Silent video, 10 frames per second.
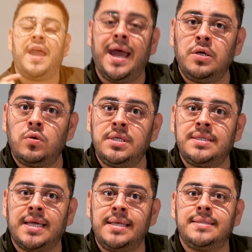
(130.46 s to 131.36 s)
handled
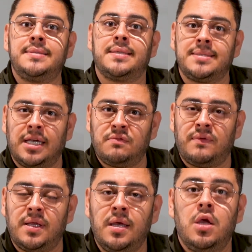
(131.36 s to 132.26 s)
these cases
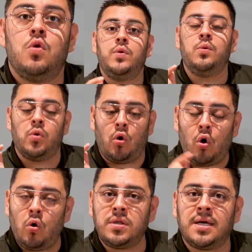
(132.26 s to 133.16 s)
successfully. We will
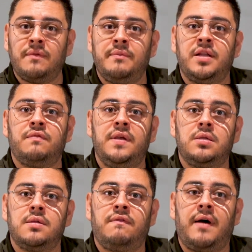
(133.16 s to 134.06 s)
hold the government's feet
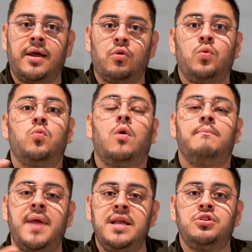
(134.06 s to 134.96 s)
to the fire. We will
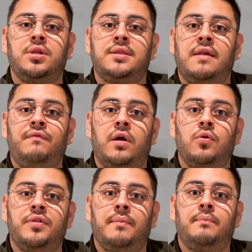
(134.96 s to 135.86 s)
make sure that they
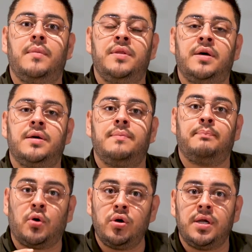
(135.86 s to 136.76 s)
follow the
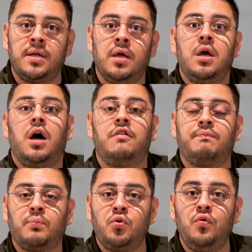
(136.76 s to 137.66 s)
burden
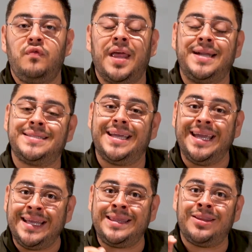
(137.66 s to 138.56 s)
of proof that is
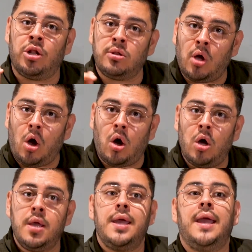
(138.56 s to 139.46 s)
in the
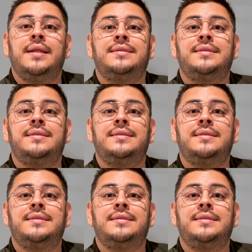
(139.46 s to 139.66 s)
law and